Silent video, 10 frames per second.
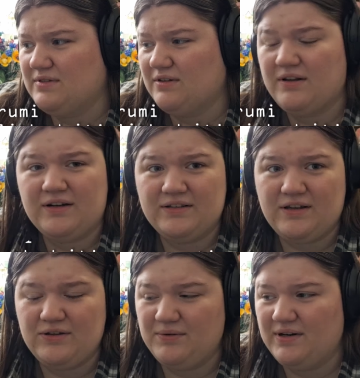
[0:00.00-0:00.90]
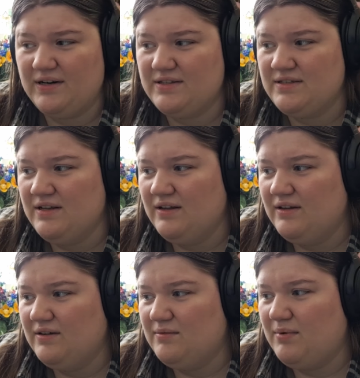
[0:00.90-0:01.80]
still not going to tell you what it is,
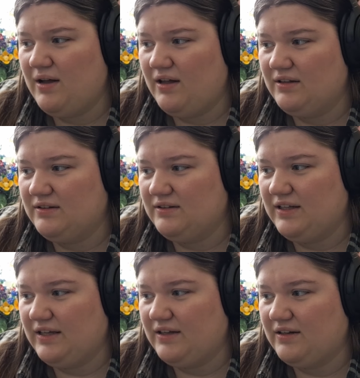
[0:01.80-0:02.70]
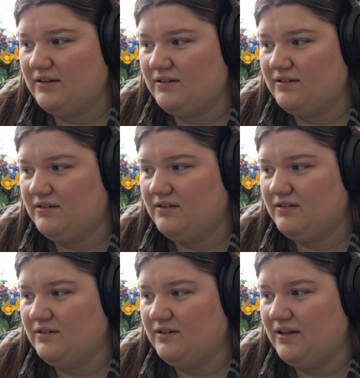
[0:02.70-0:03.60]
but I'll link
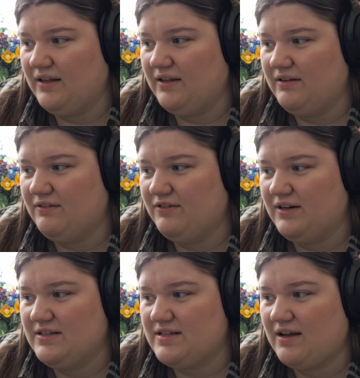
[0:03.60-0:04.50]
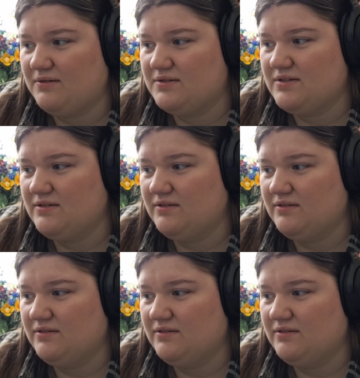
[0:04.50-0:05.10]
it if it is out.